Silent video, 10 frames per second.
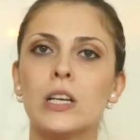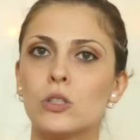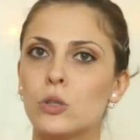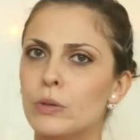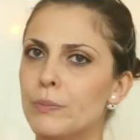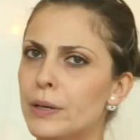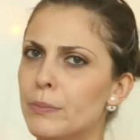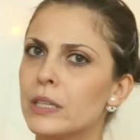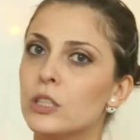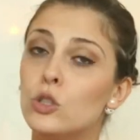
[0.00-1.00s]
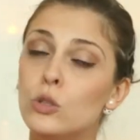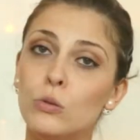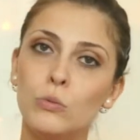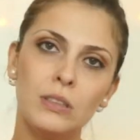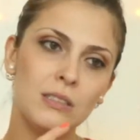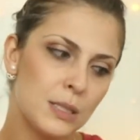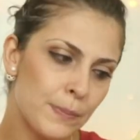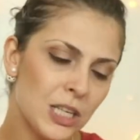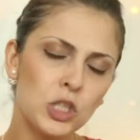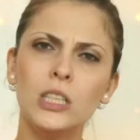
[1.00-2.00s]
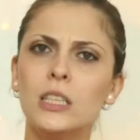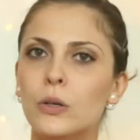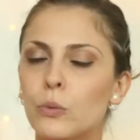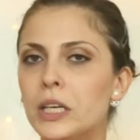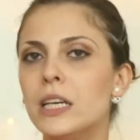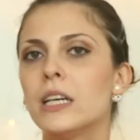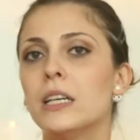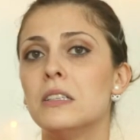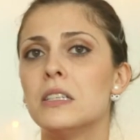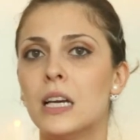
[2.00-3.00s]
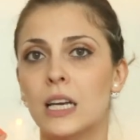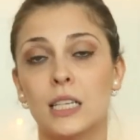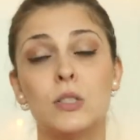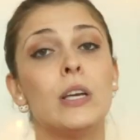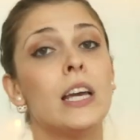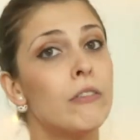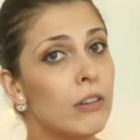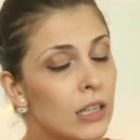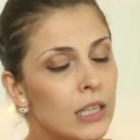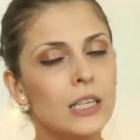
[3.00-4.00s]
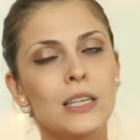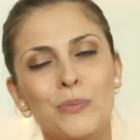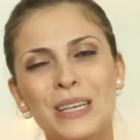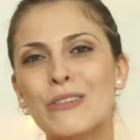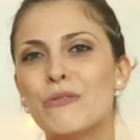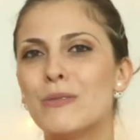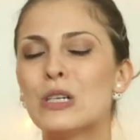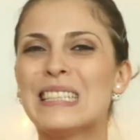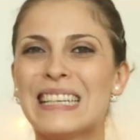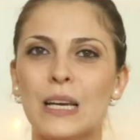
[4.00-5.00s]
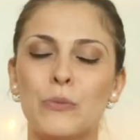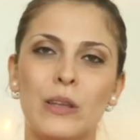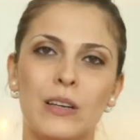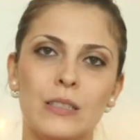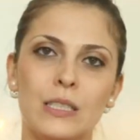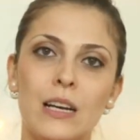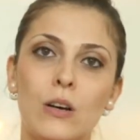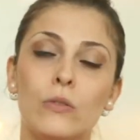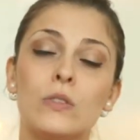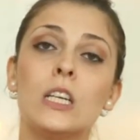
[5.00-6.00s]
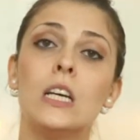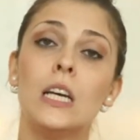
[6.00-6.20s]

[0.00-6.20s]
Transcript: So remember, do, especially the weekend, because we have a little bit of more time with ourselves,